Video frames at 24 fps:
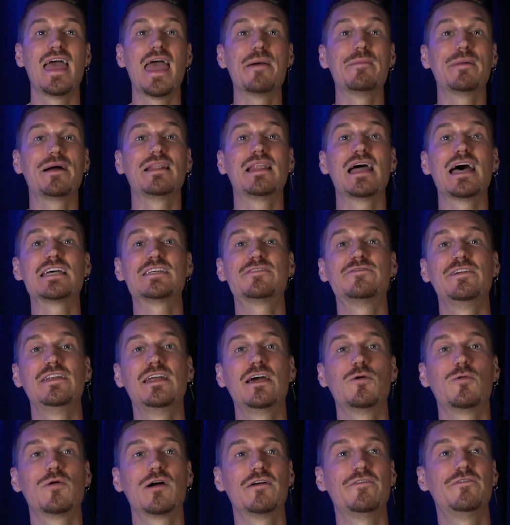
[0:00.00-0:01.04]
In my last
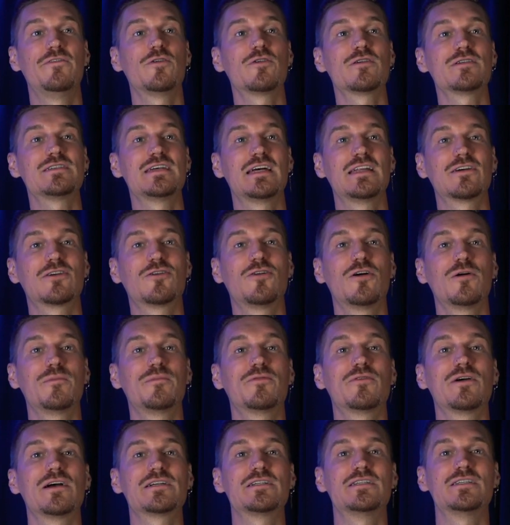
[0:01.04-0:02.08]
video where I focused on the chord
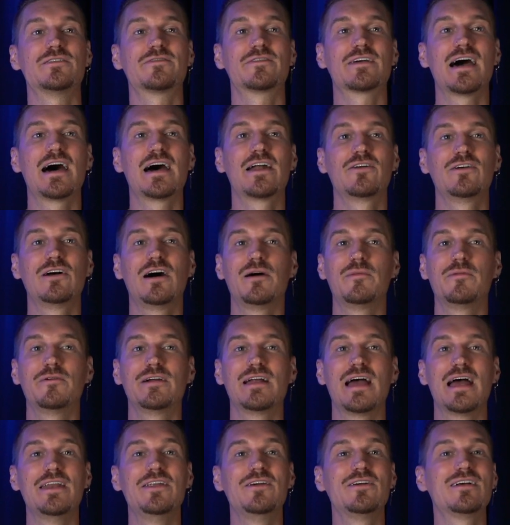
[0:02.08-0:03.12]
progressions of Connor
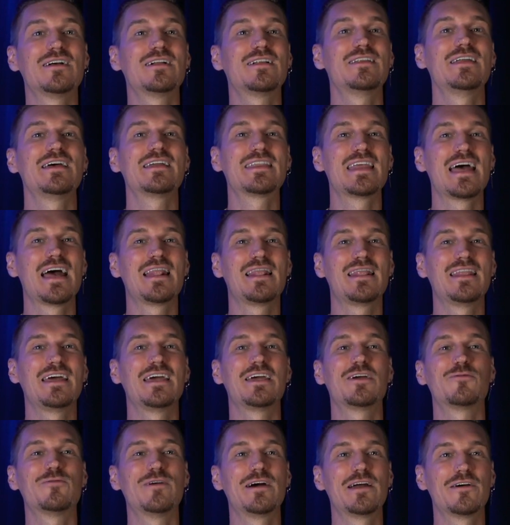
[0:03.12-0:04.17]
Albert, and you can click that
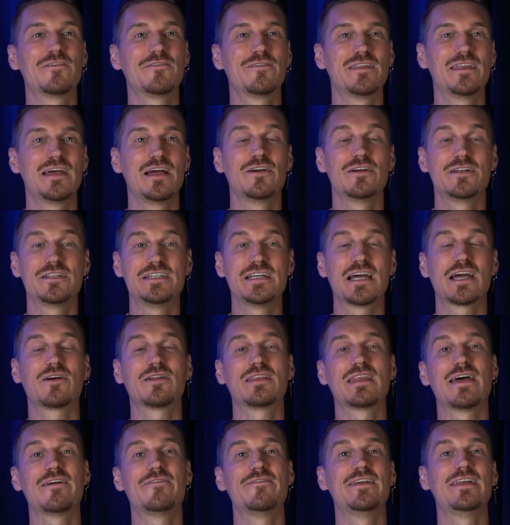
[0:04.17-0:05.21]
link right over there to check out
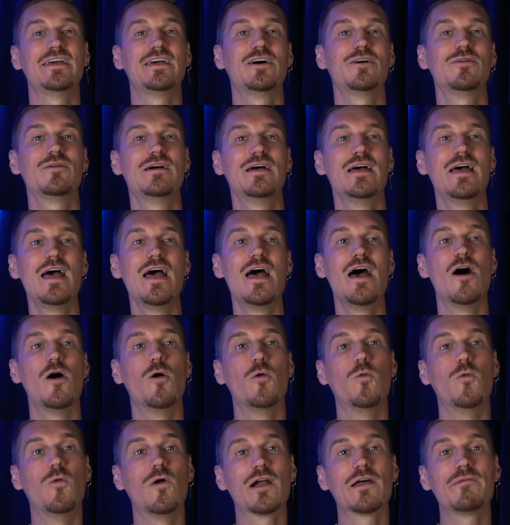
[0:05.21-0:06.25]
that video,
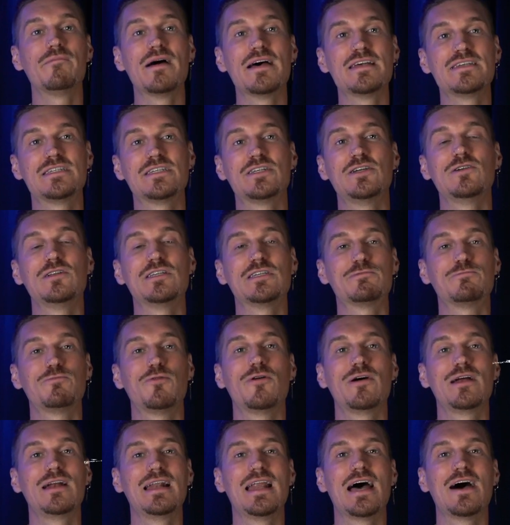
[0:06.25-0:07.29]
one of my students
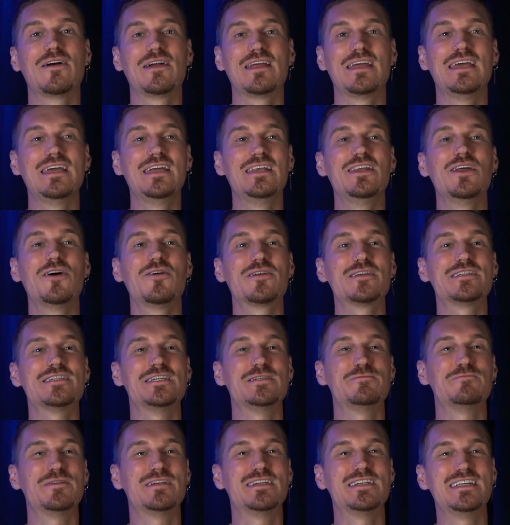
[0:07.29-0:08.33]
pointed out he noticed
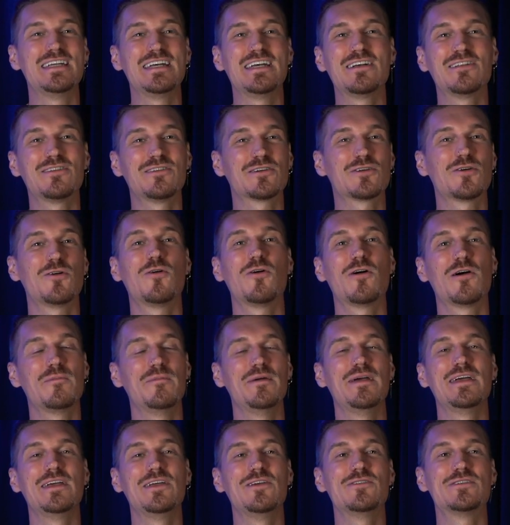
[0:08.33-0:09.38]
this particular chord
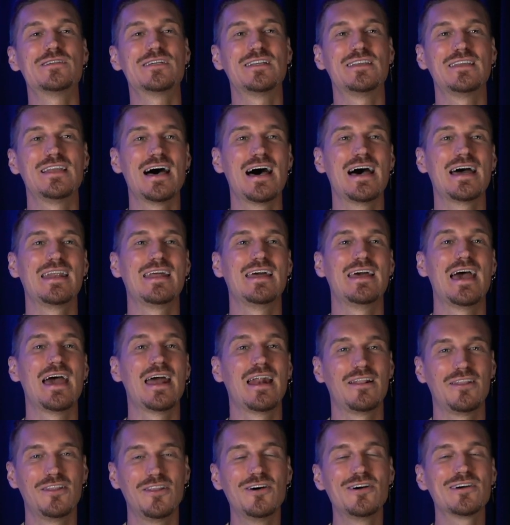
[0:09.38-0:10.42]
being used a lot, and
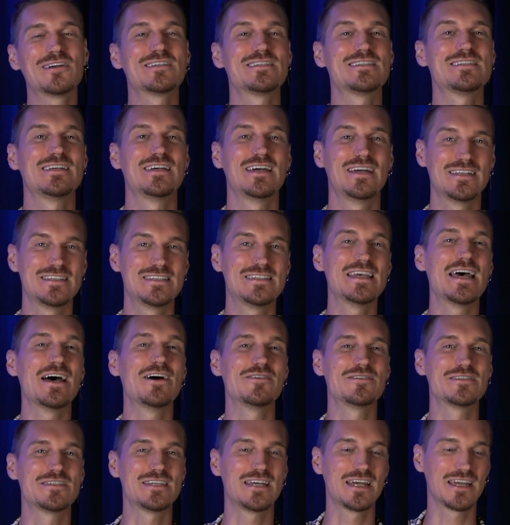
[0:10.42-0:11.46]
it looks and
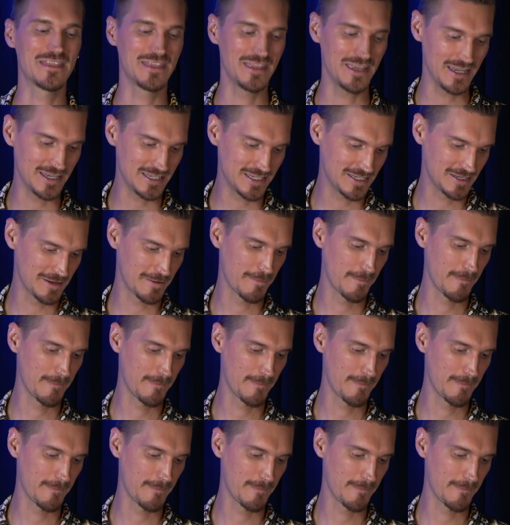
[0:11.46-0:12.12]
sounds like this.